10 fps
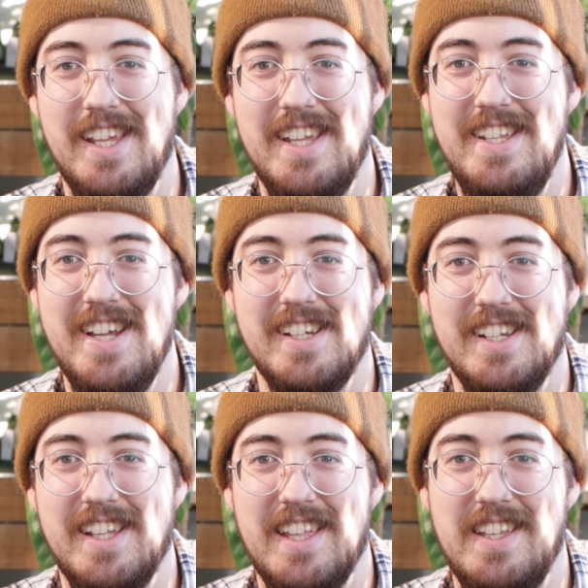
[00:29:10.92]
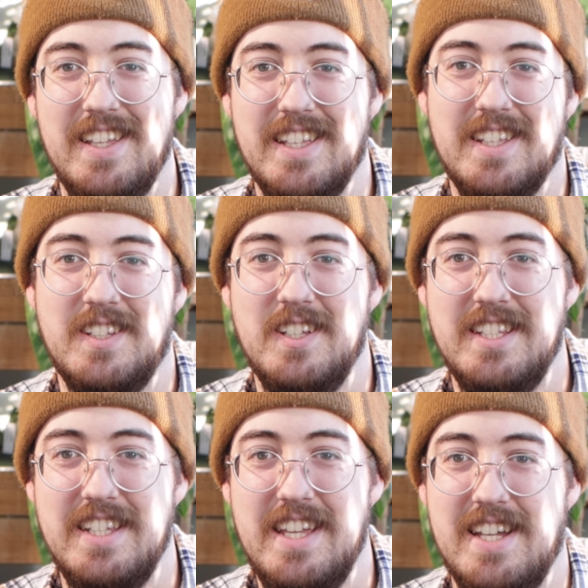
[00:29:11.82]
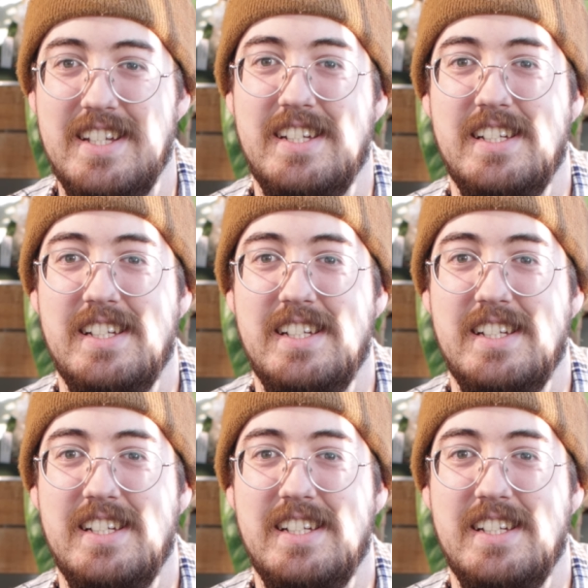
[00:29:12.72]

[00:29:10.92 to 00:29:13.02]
And yeah, it's good to see you.